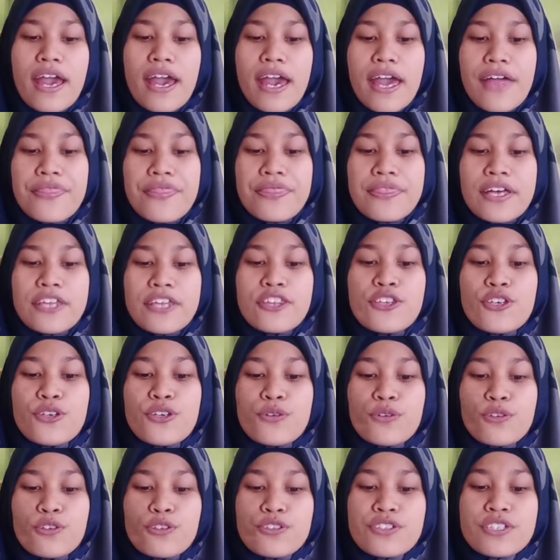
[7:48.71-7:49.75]
and then
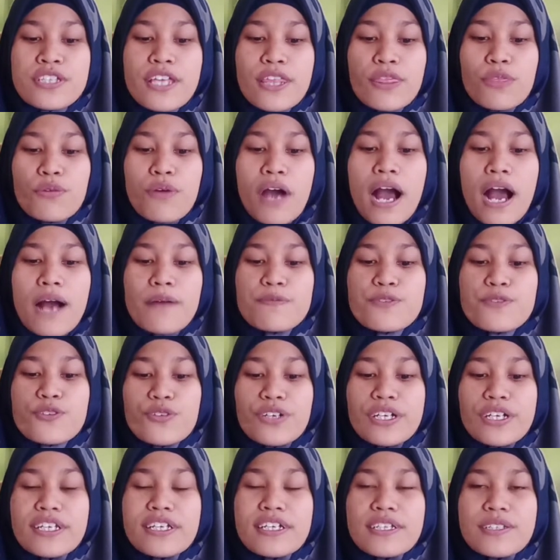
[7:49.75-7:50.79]
use to
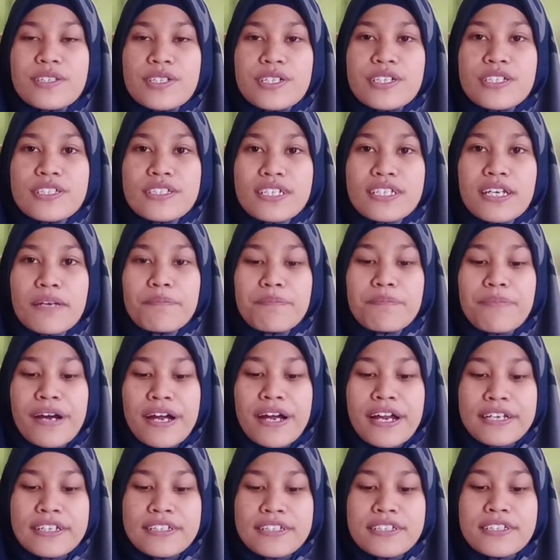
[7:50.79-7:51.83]
absorb the sick part.